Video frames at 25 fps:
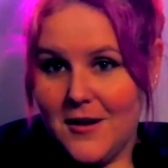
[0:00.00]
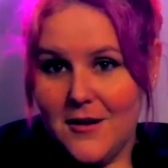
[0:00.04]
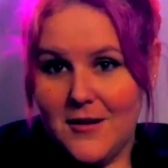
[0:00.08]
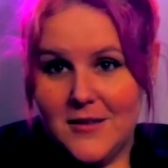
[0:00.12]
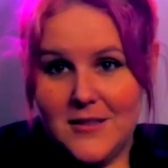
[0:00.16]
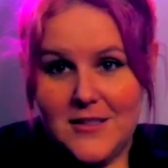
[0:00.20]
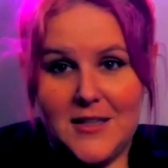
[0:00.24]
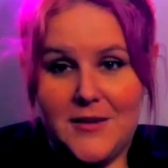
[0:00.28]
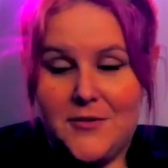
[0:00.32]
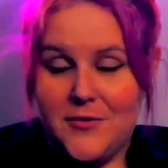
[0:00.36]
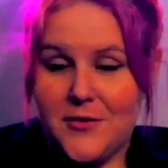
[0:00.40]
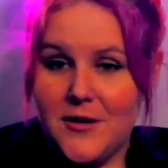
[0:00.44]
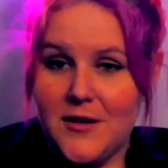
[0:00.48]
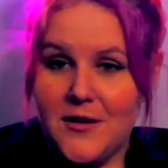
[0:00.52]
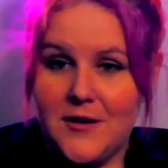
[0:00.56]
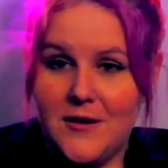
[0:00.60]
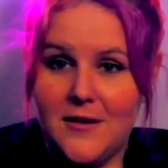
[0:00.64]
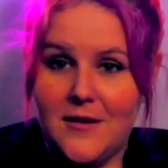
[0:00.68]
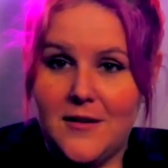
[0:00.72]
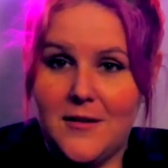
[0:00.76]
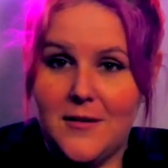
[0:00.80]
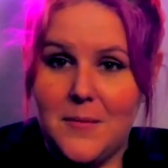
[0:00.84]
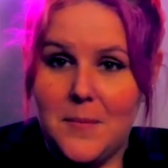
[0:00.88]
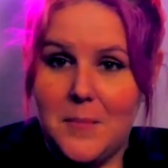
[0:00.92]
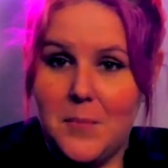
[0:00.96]
different
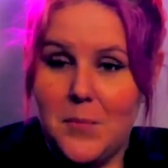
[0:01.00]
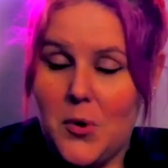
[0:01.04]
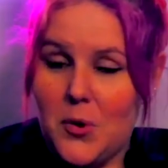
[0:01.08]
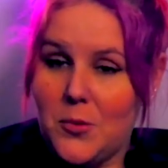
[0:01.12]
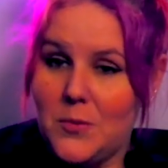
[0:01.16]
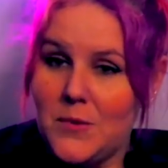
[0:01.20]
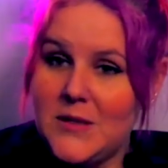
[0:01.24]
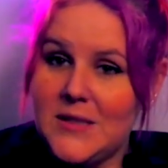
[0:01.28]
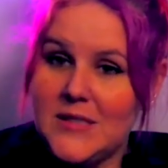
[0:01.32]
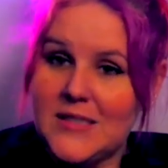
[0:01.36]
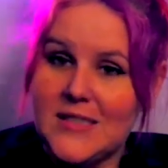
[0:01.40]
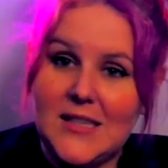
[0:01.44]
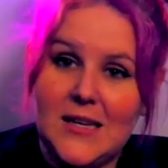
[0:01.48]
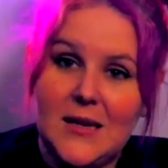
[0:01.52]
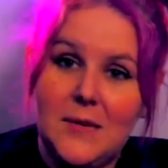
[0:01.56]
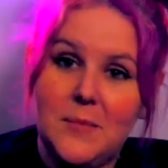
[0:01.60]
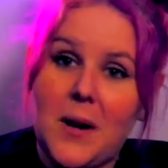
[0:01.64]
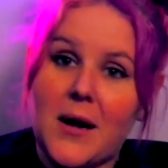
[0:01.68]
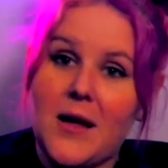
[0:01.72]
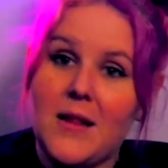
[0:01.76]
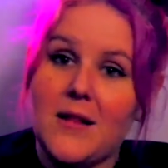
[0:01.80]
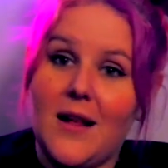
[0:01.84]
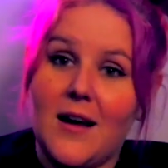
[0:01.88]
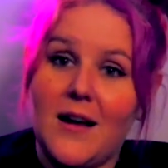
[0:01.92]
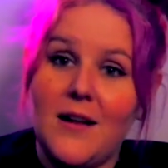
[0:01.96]
moments in
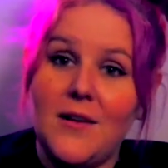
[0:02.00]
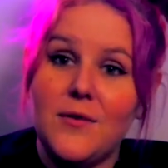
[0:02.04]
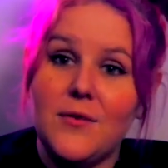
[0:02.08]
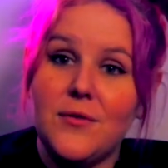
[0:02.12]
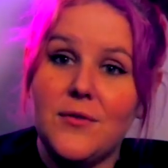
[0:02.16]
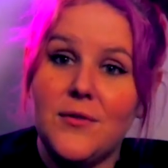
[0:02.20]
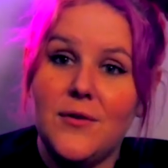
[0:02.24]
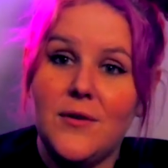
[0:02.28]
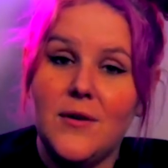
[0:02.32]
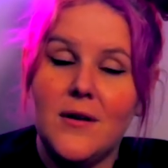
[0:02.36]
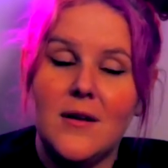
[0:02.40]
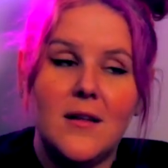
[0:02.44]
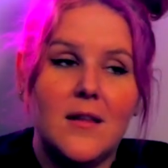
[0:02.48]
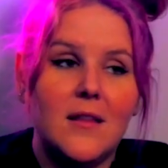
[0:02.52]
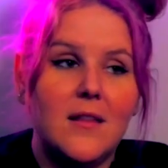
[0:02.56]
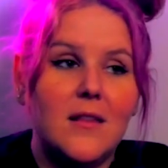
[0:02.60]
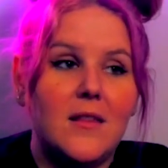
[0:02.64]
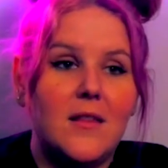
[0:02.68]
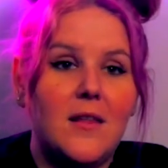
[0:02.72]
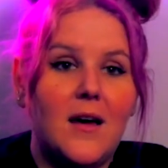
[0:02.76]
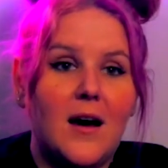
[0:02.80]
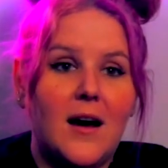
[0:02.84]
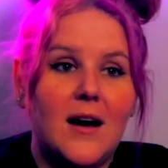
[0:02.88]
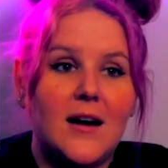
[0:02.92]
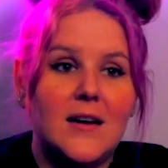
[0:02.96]
my life
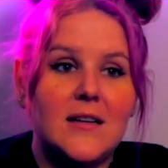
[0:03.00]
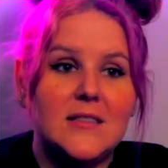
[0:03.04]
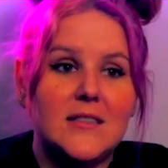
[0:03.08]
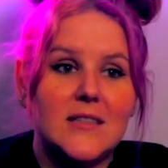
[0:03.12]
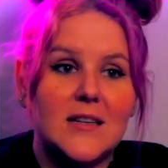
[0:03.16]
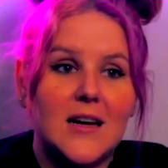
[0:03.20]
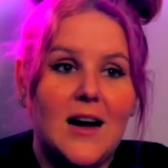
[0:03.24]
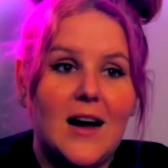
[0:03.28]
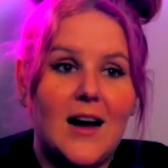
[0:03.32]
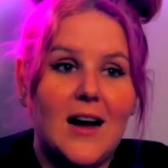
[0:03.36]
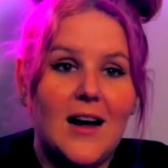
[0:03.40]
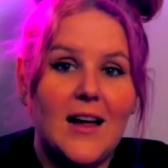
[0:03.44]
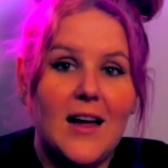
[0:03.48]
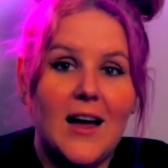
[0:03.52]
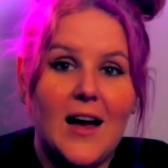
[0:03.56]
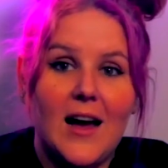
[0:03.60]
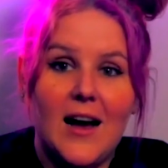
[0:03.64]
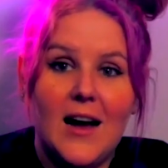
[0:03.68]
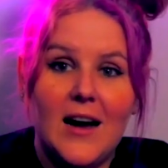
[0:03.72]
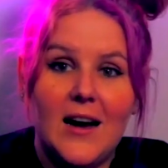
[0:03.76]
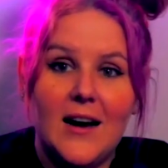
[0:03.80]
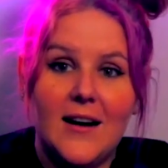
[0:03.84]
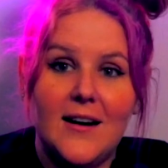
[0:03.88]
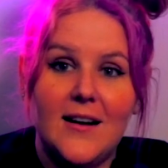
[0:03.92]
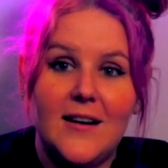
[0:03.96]
that I
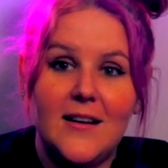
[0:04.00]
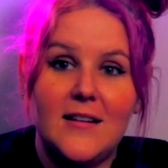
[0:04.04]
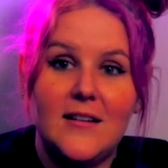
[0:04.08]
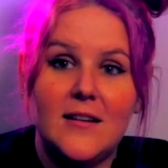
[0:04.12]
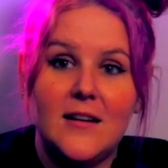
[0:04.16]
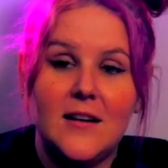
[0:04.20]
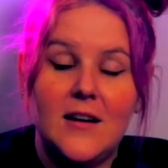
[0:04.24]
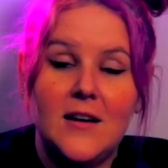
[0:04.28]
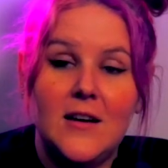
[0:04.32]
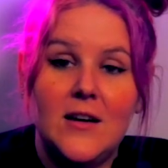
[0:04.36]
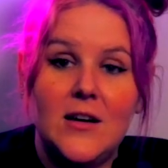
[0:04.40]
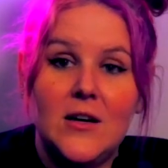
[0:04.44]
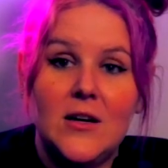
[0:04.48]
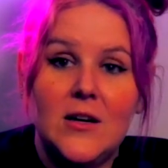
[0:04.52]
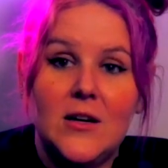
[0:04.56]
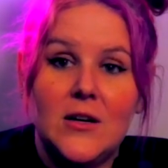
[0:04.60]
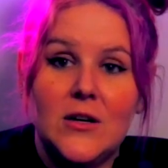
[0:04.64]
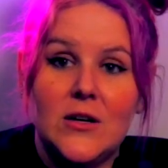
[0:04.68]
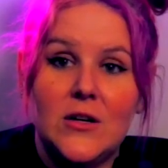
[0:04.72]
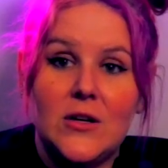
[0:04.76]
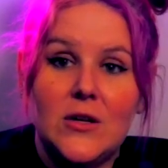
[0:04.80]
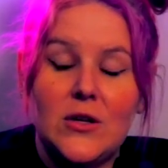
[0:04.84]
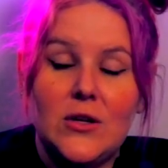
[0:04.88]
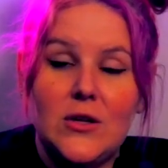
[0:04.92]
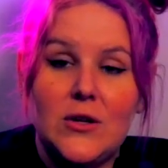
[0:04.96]
had,
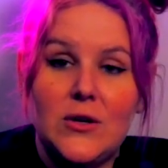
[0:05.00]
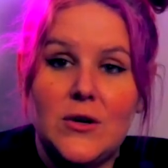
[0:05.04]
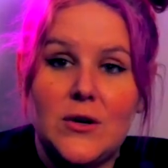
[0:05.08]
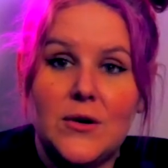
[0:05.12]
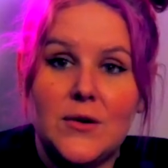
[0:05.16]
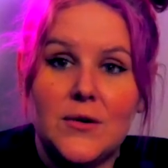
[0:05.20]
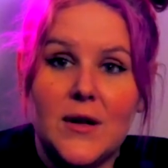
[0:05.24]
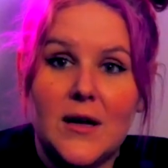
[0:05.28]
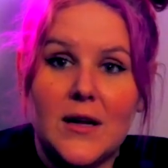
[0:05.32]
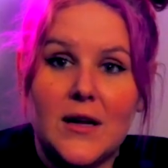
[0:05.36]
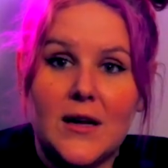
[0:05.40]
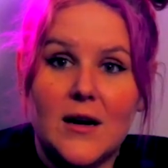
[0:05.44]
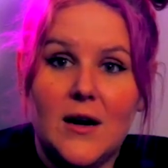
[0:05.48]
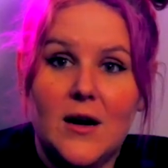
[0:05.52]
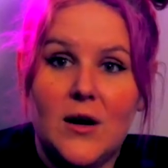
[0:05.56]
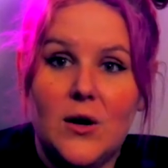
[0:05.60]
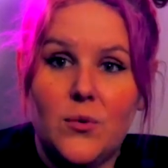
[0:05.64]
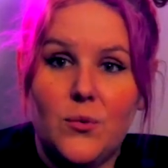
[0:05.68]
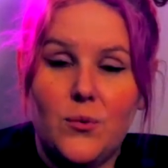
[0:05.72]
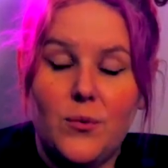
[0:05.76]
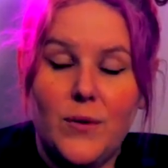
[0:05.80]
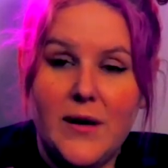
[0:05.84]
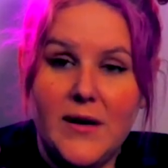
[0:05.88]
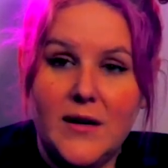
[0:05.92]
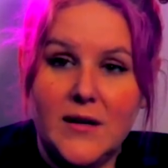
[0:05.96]
like a
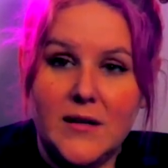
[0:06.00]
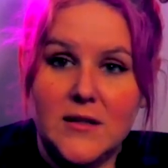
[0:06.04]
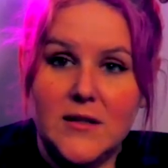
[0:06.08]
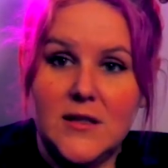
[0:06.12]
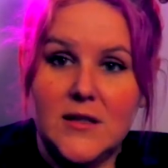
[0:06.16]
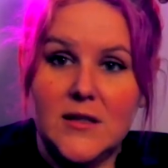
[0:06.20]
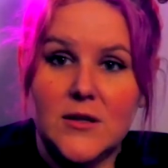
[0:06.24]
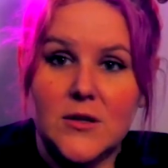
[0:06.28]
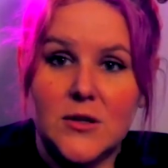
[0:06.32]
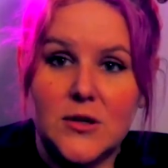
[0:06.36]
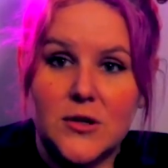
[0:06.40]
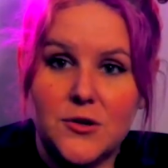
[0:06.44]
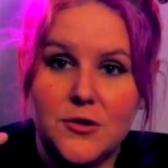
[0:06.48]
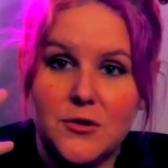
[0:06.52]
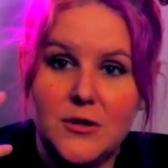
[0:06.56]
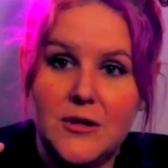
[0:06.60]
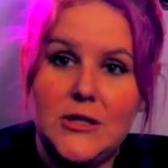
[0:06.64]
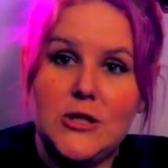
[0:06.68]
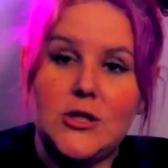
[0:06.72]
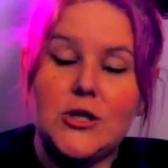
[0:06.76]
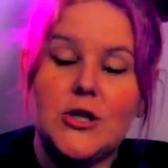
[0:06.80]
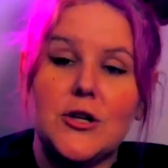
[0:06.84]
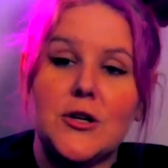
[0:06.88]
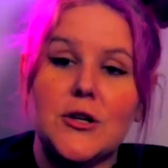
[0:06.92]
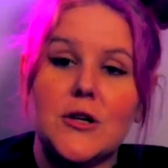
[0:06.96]
winged
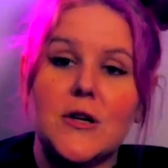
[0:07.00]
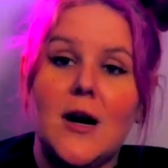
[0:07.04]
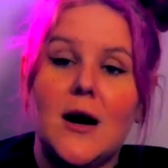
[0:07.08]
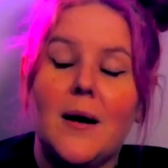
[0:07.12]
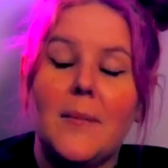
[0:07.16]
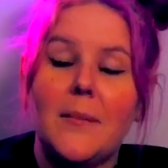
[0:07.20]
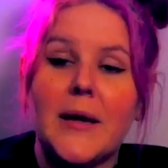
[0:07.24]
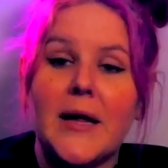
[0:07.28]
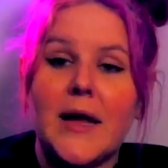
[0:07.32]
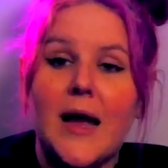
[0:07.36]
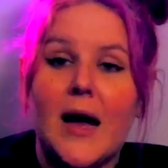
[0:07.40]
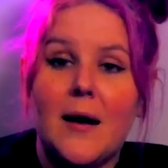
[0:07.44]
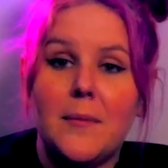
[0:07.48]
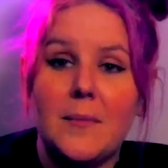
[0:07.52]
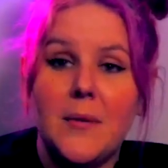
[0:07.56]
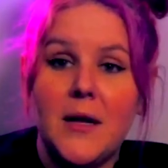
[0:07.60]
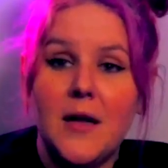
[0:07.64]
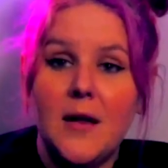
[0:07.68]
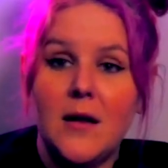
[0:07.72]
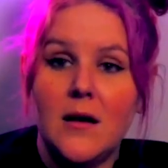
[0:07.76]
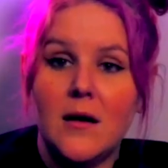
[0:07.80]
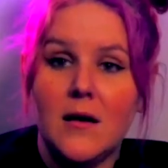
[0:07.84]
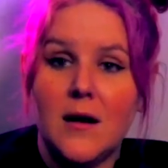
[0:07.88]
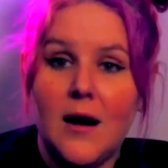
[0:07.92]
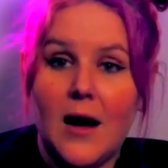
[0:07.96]
creature coming at
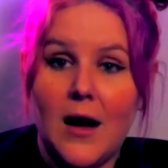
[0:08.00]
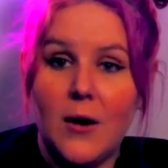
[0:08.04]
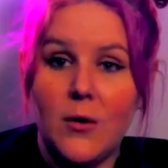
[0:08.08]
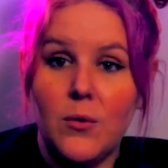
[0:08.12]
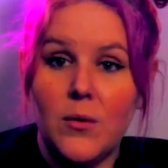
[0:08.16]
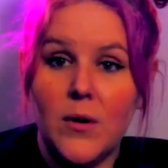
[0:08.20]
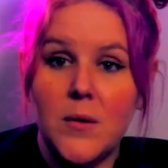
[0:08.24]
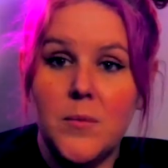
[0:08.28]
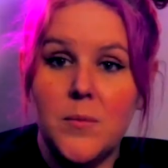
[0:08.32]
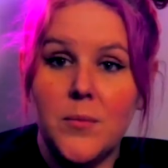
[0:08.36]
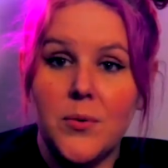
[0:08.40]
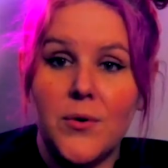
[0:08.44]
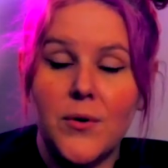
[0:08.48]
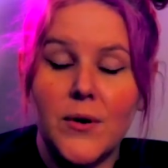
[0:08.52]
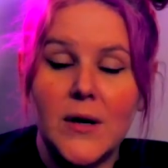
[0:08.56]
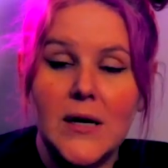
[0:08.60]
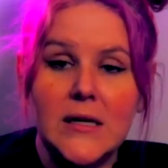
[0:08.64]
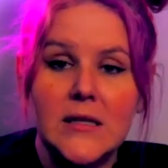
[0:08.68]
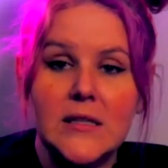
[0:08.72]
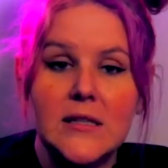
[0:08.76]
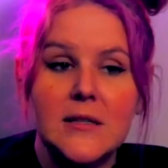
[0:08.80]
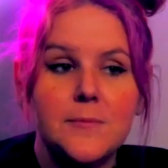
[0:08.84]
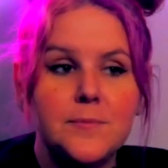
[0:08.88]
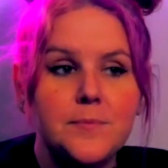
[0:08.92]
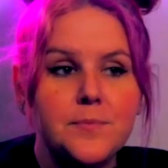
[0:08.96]
me at one
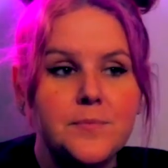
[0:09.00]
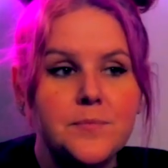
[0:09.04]
point